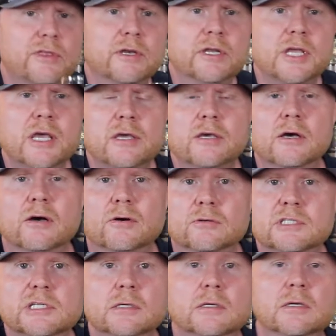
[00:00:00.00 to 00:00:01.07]

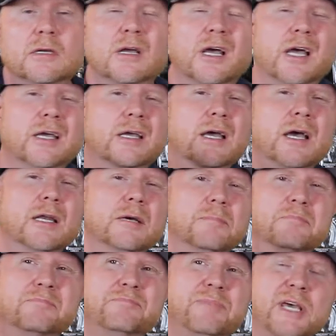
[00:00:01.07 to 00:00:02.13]
añejos, I kind
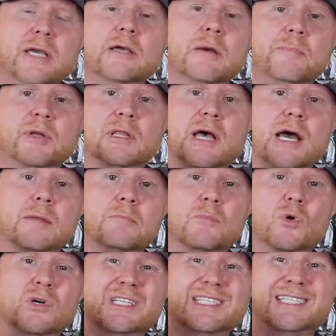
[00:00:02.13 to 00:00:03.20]
of pick up a lot
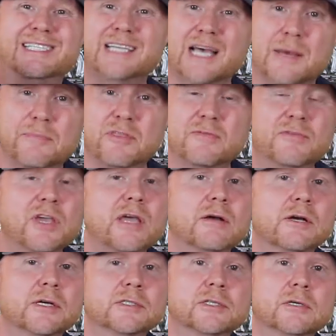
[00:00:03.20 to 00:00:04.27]
more depth of
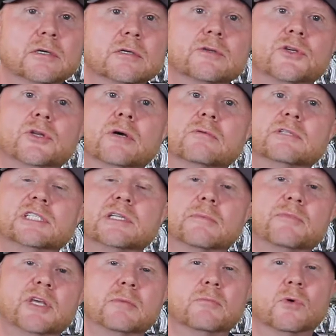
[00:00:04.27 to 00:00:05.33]
character, you know,
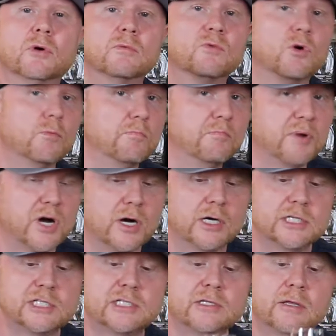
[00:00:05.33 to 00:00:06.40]
something more
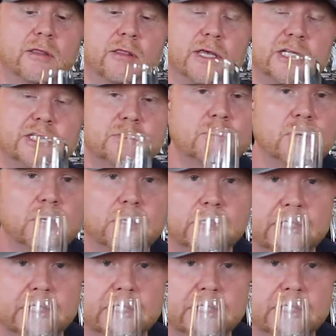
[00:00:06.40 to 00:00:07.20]
robust. This one